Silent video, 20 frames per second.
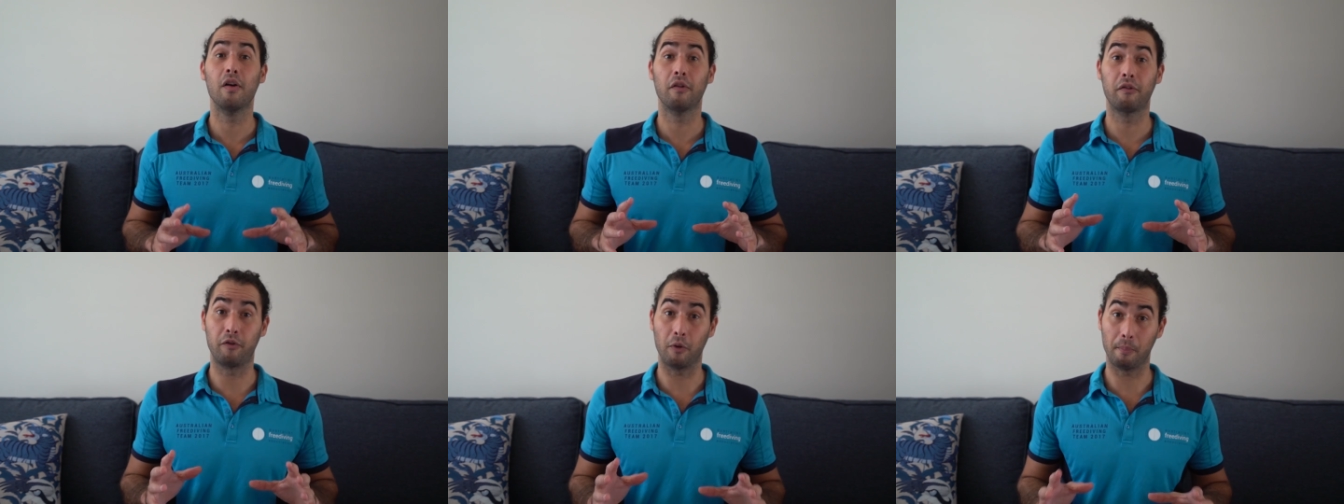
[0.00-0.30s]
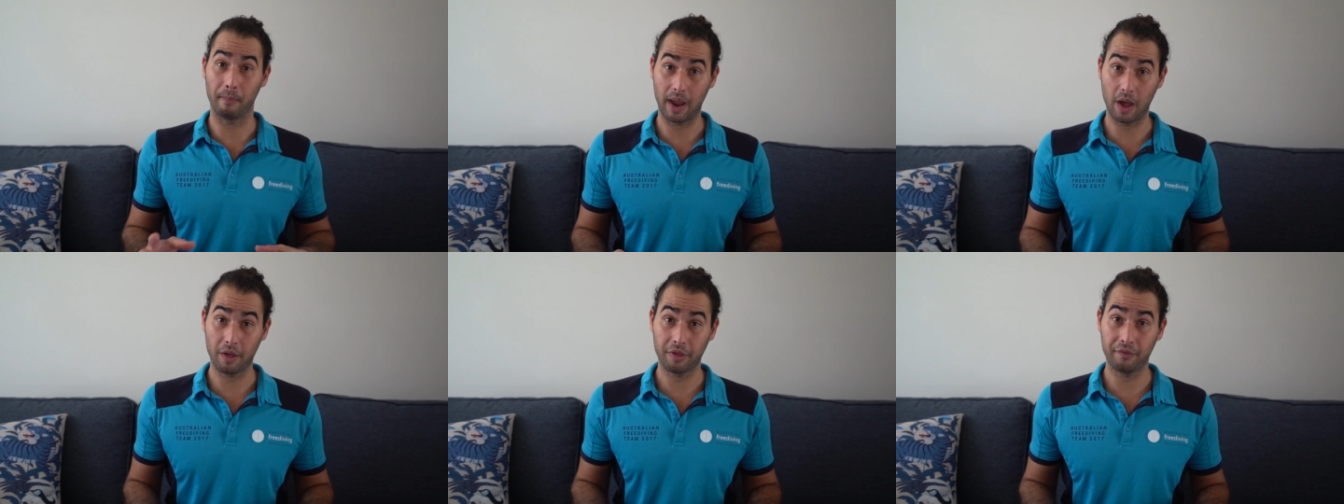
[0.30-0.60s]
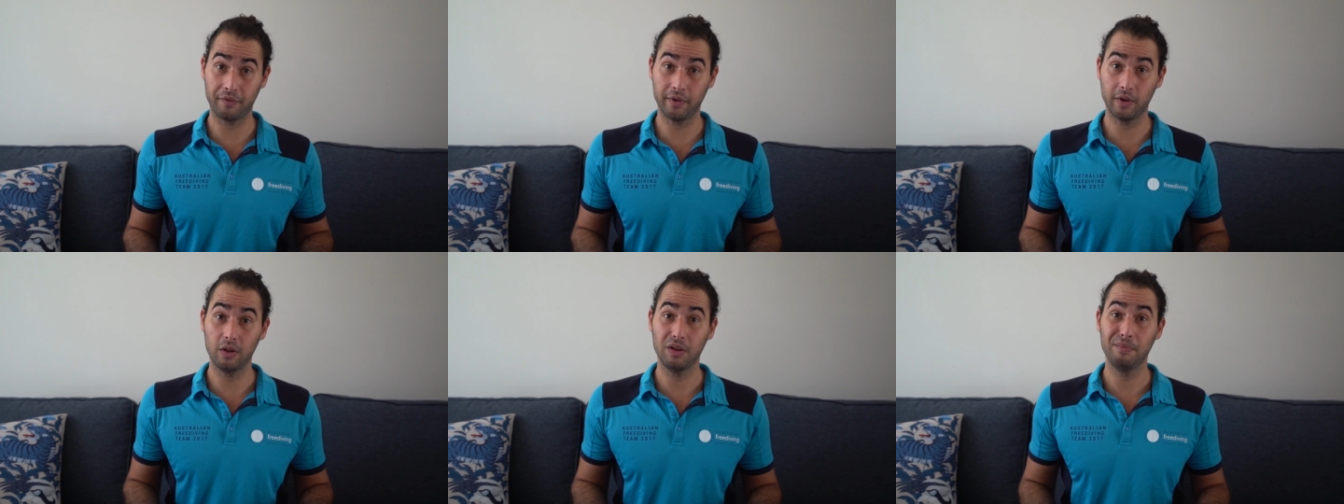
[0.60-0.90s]
For
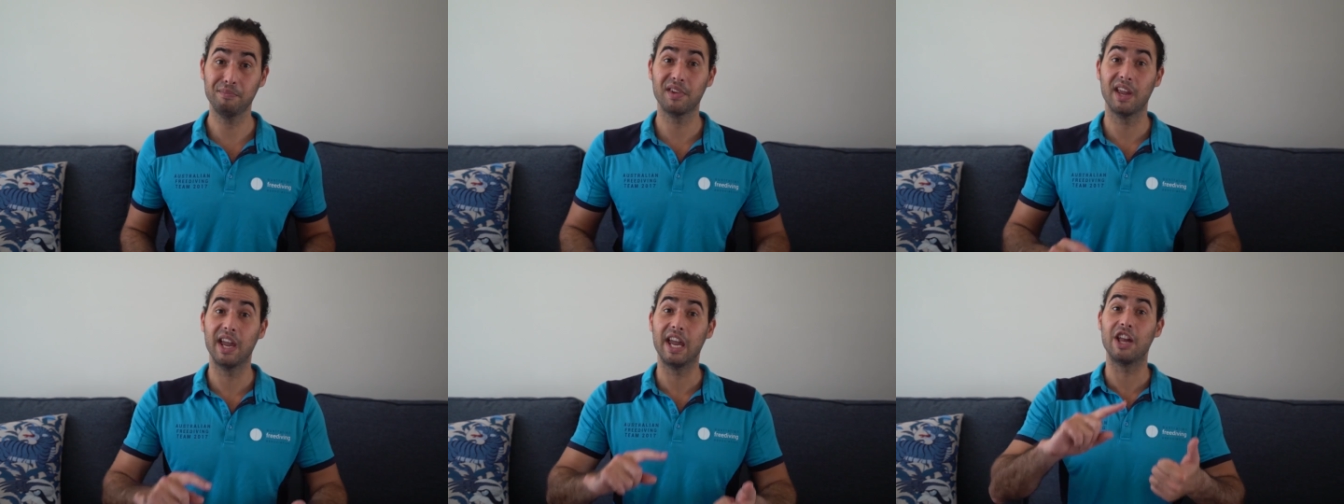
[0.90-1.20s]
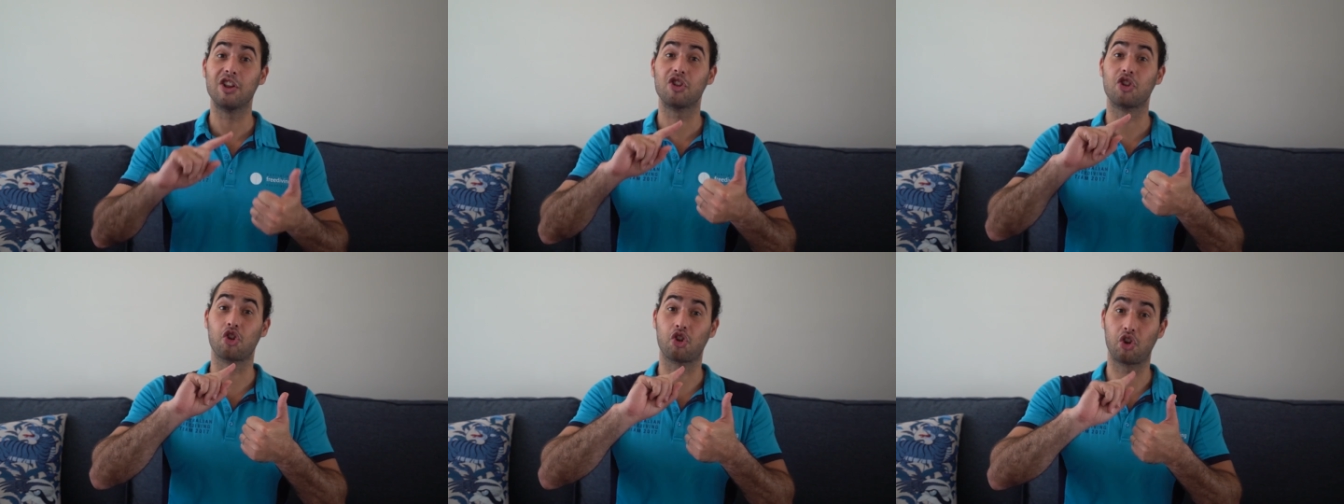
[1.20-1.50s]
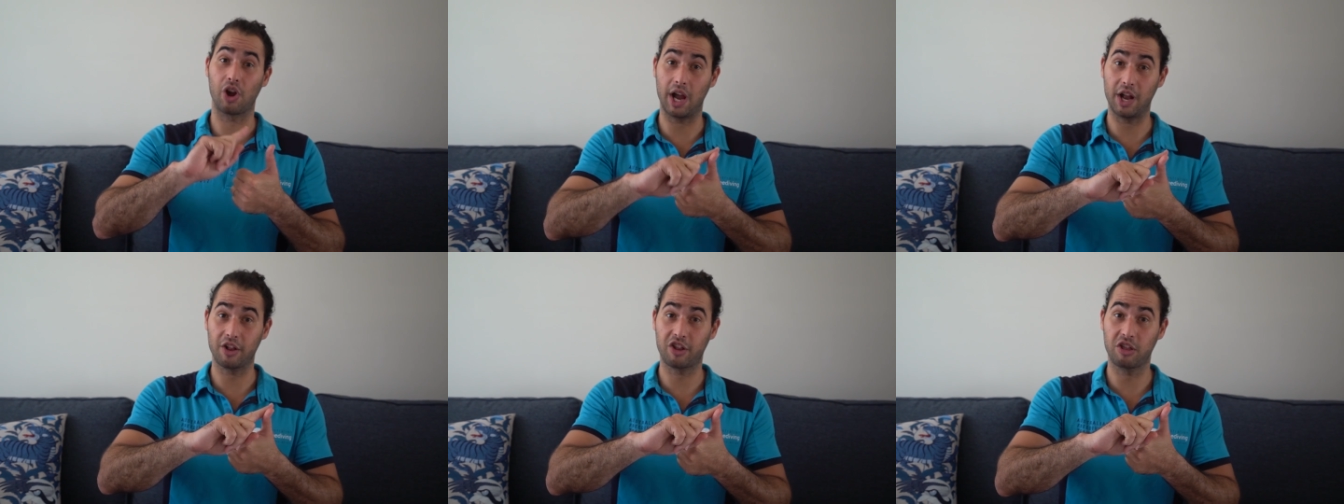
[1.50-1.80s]
mouthfill,
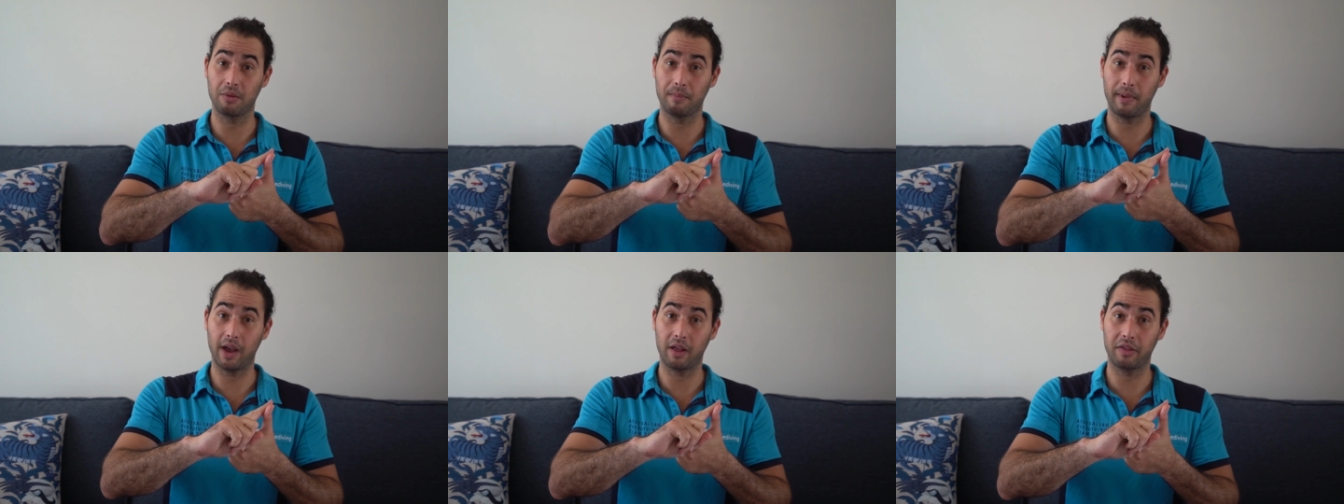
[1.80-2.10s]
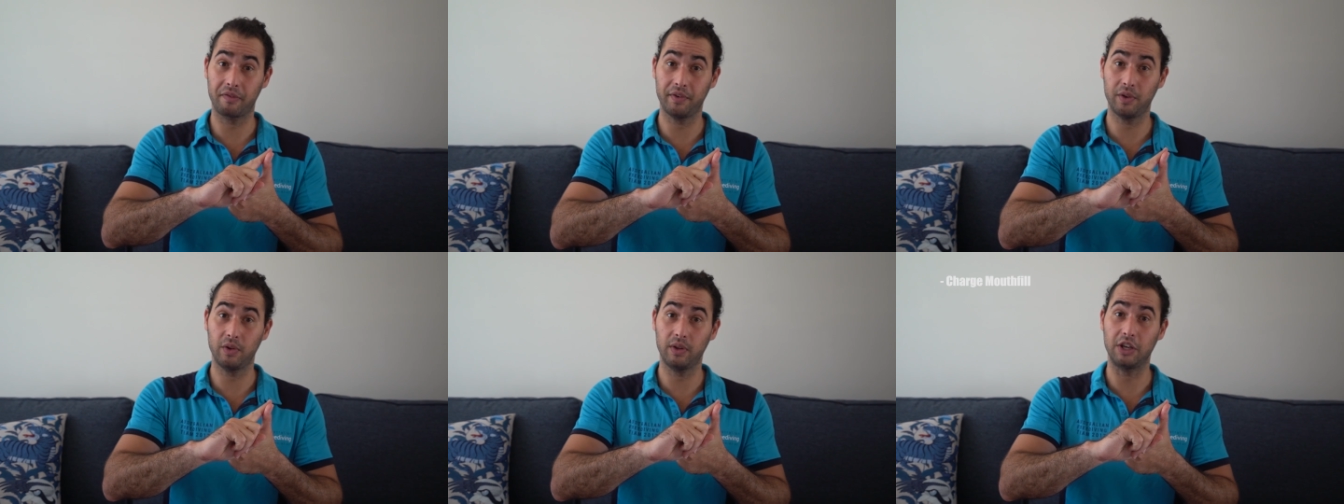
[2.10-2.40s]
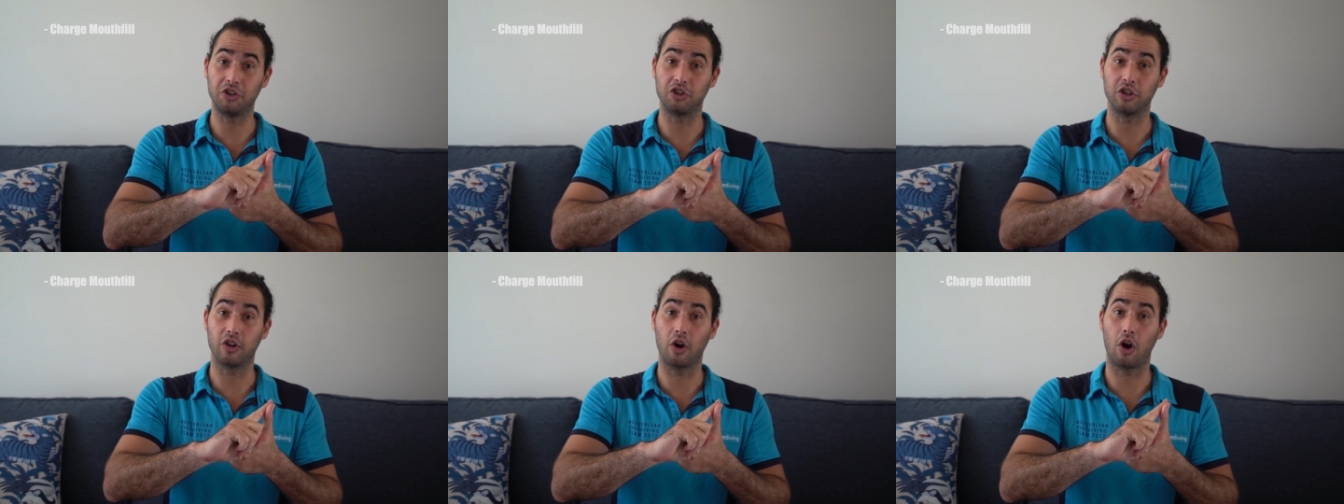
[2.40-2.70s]
charge the mouthfill
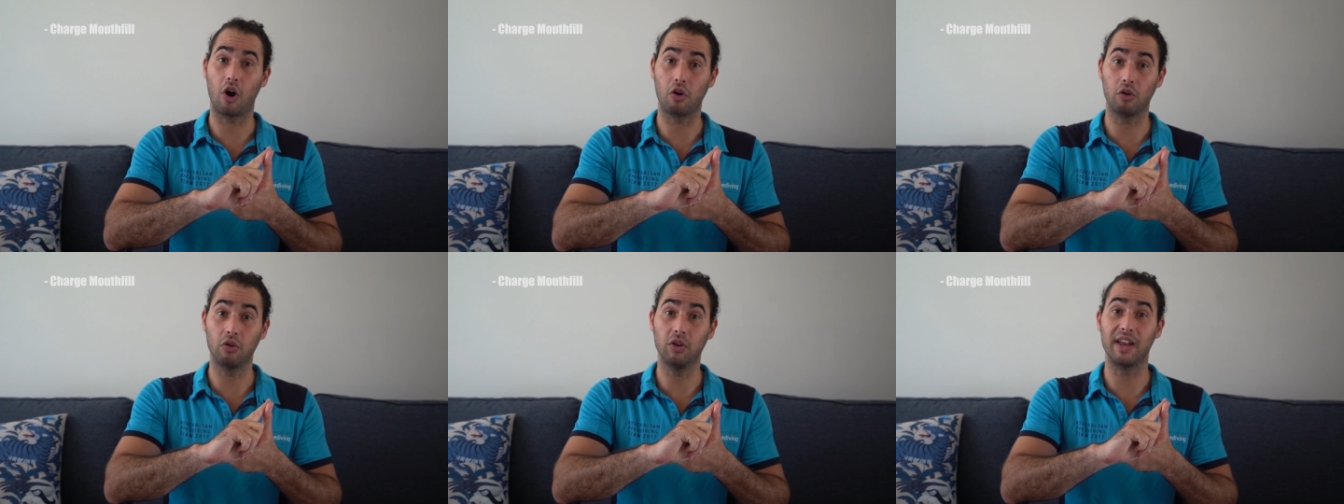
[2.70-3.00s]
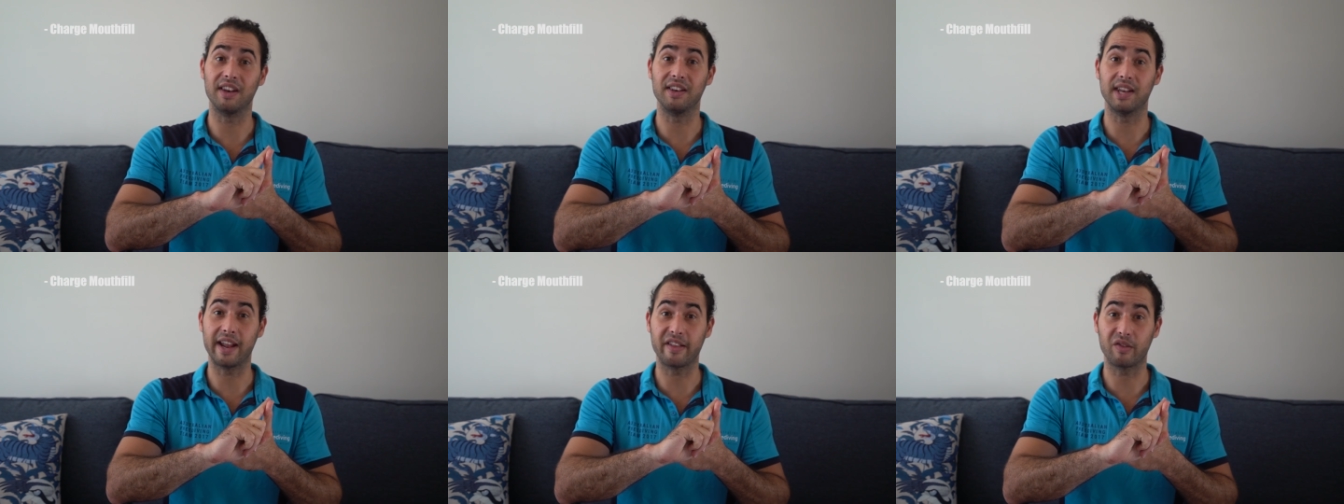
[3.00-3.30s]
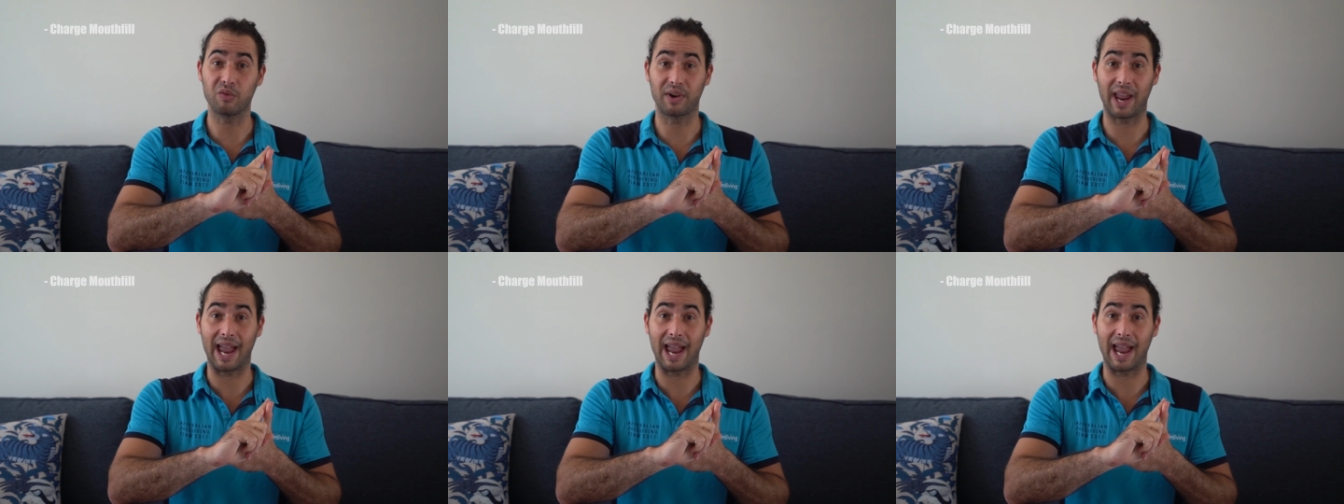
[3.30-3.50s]
into the oral and nasal